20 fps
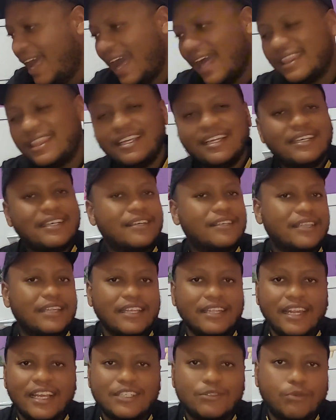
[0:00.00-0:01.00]
I think
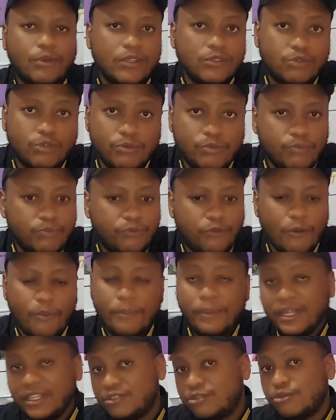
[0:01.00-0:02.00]
the next one for
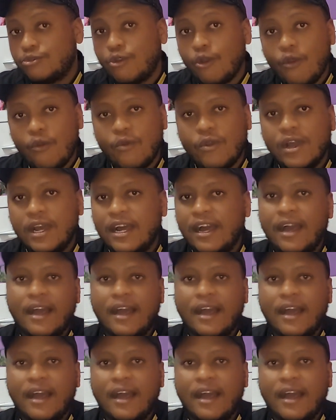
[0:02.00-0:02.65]
me to go,